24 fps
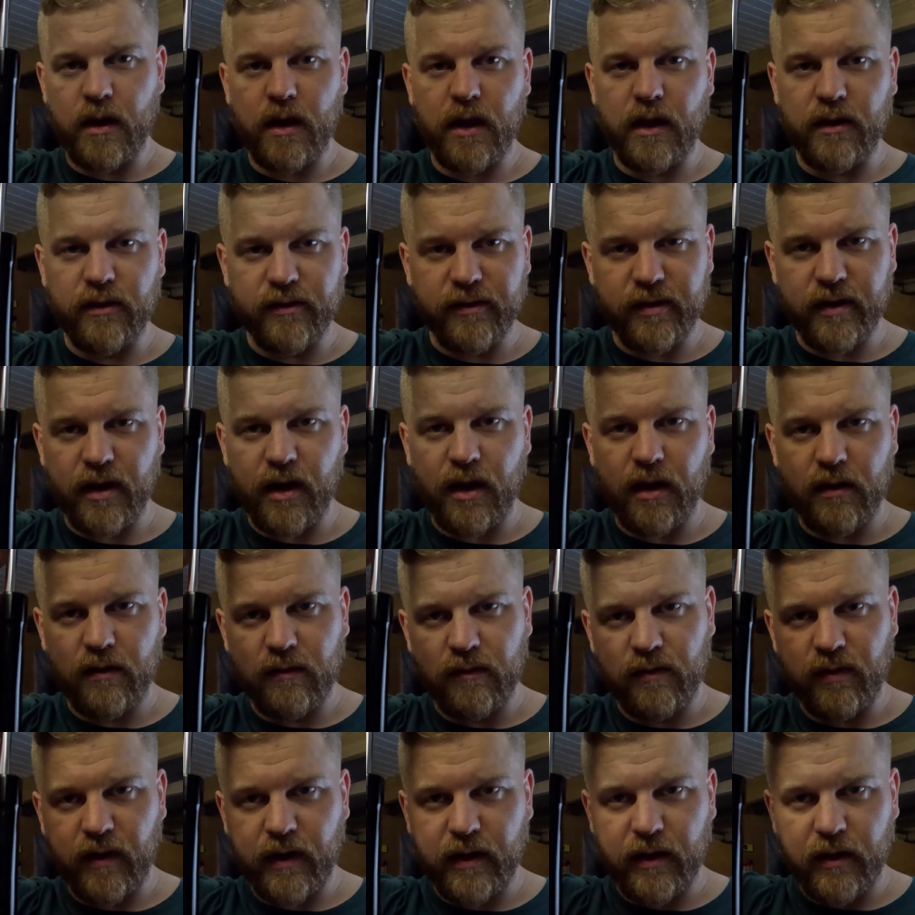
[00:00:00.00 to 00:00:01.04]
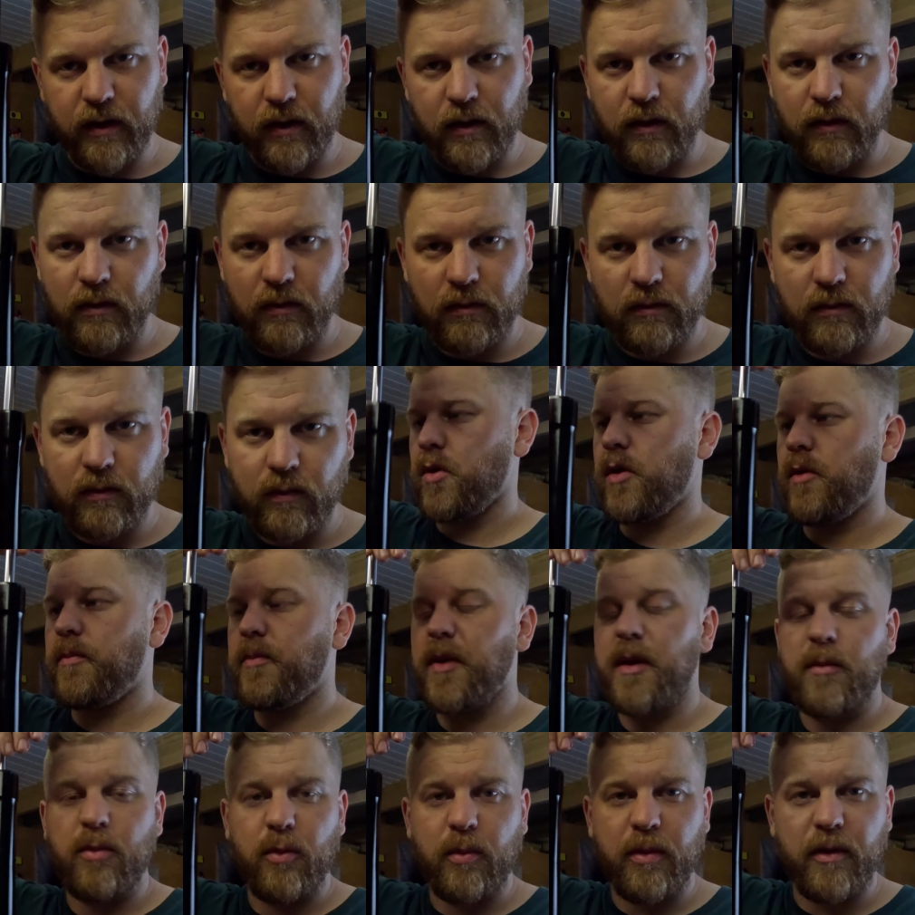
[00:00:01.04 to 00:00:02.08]
internet video where
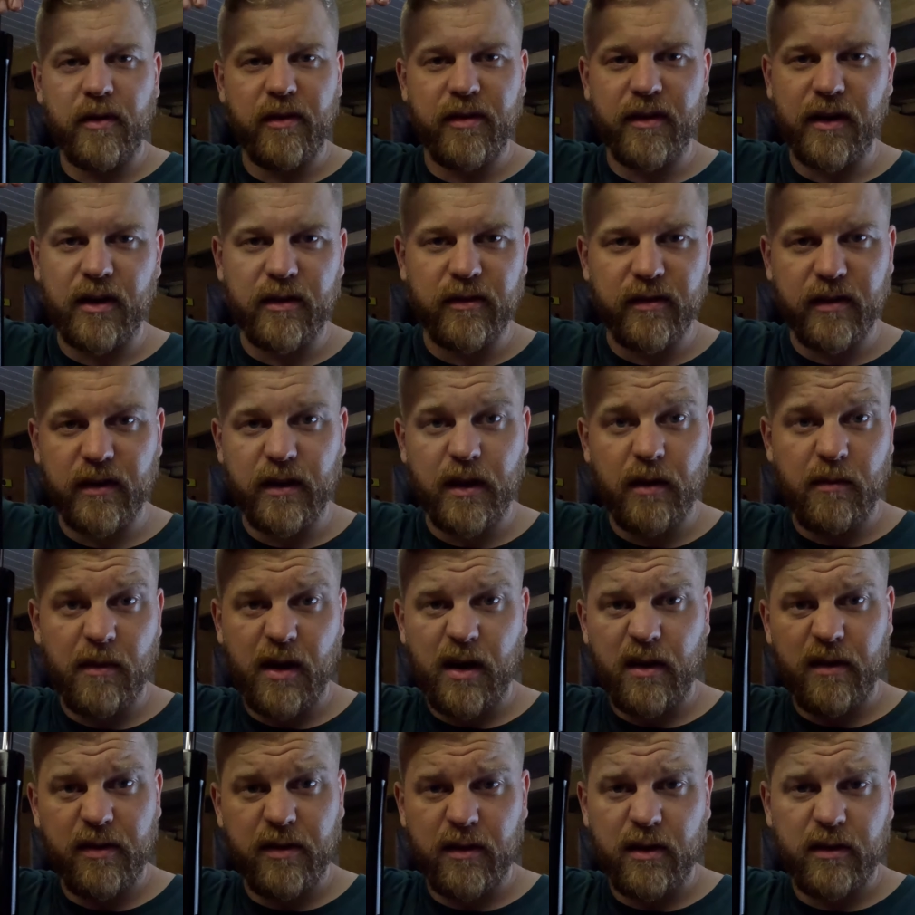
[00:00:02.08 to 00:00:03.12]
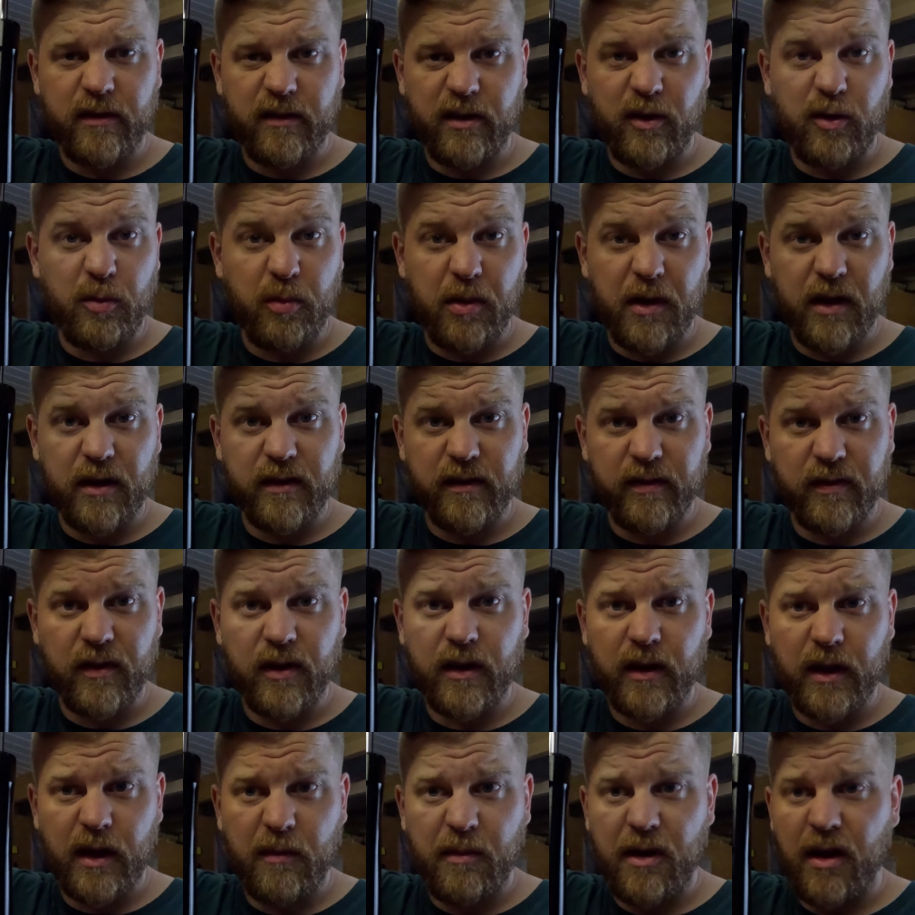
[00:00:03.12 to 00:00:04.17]
people put things in their mouth that are too big to
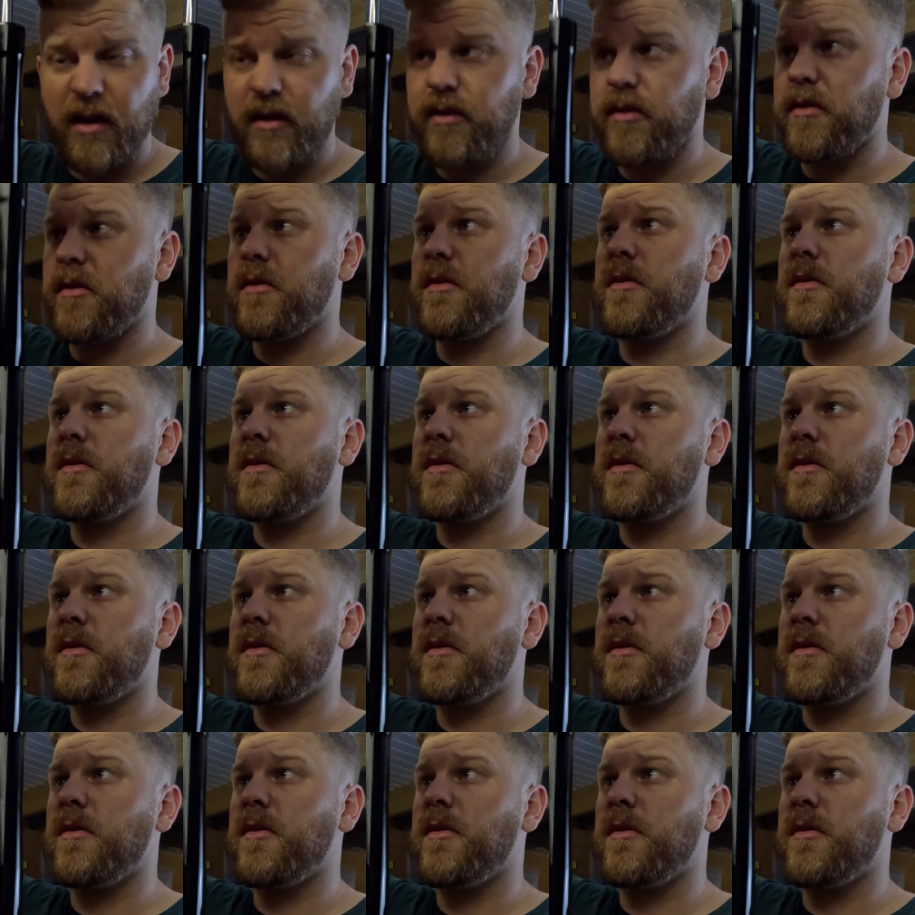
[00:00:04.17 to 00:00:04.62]
fit in their mouth.